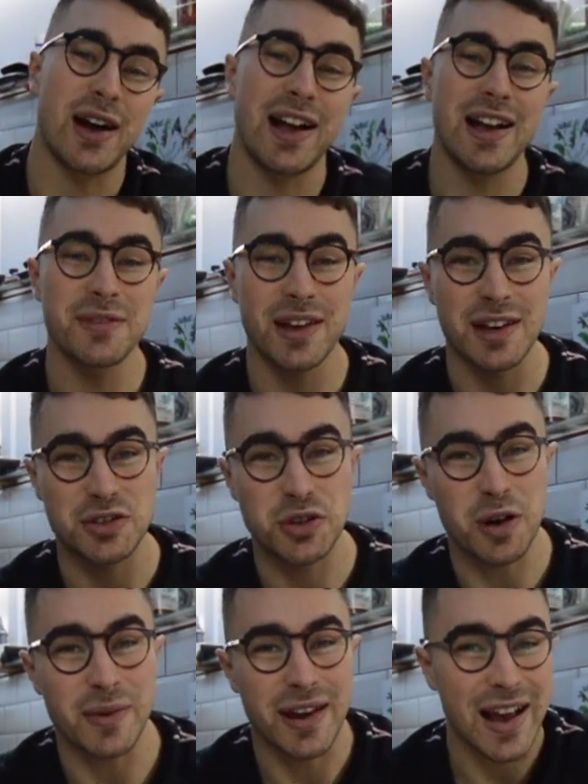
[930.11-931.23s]
I am going to
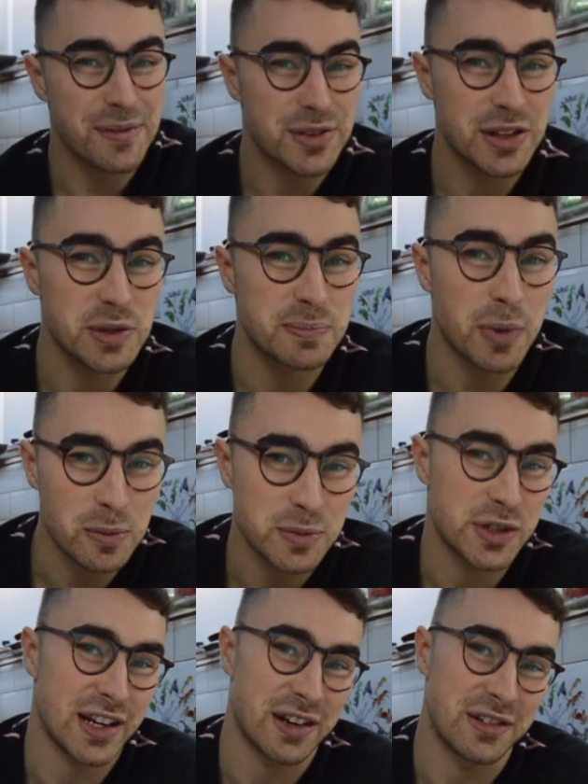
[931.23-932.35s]
drop an absolute
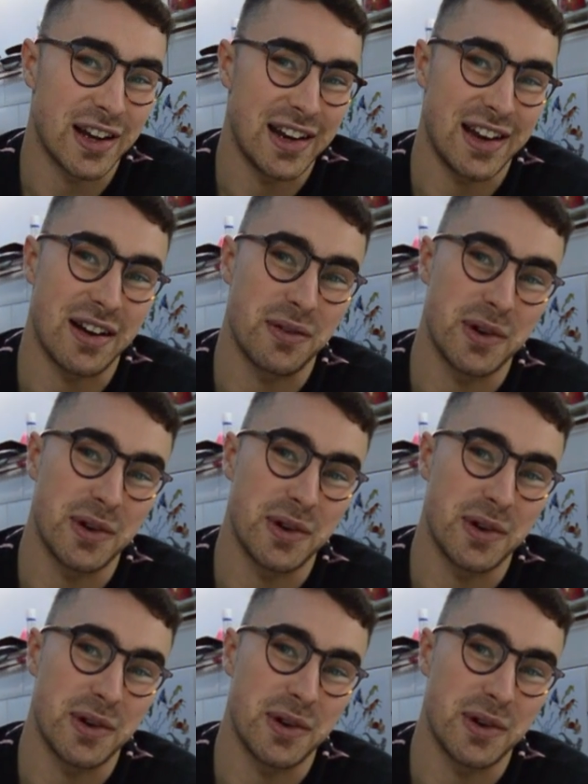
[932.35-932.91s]
bombshell right now,